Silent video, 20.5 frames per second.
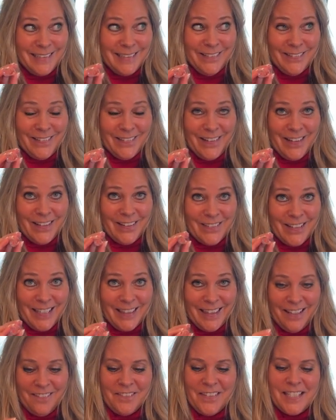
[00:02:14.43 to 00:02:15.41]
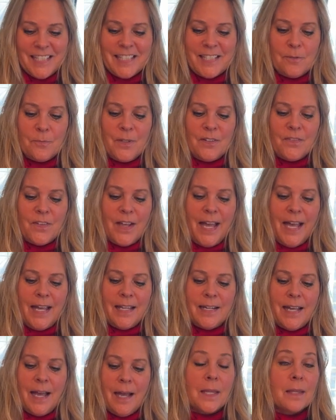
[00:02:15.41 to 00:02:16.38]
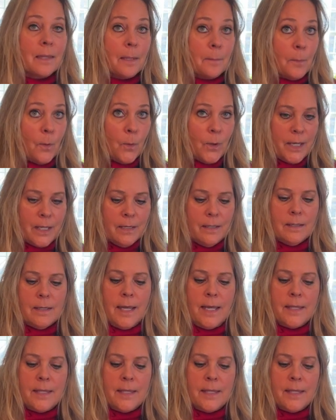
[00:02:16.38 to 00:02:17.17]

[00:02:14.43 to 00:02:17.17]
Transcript: you know how I love this. We've got lip oil,